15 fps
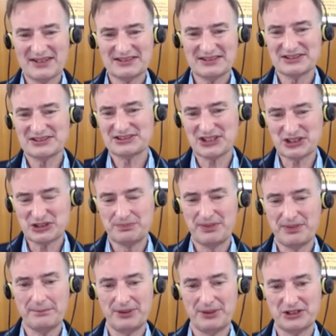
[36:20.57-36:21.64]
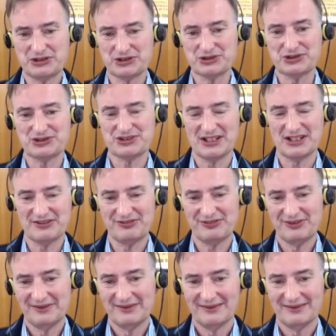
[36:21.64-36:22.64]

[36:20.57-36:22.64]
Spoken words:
is such big picture stuff